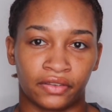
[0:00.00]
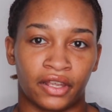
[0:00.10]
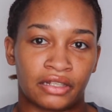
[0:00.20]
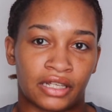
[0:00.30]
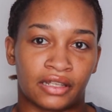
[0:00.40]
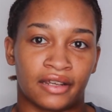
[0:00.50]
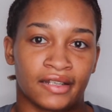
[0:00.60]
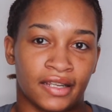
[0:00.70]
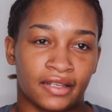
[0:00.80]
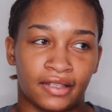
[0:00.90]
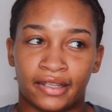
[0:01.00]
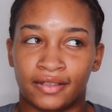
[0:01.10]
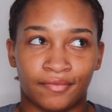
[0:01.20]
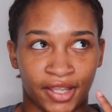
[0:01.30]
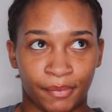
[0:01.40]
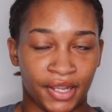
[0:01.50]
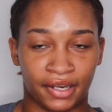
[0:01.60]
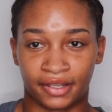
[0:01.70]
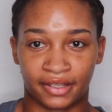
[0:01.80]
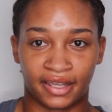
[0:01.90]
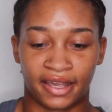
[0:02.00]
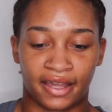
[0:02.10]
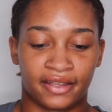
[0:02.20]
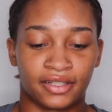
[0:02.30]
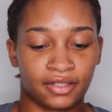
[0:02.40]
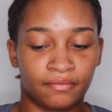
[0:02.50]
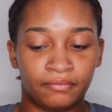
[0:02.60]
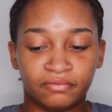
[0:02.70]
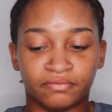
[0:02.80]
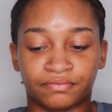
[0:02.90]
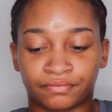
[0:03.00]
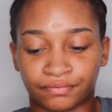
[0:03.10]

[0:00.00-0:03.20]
things I like need like immediately, I guess.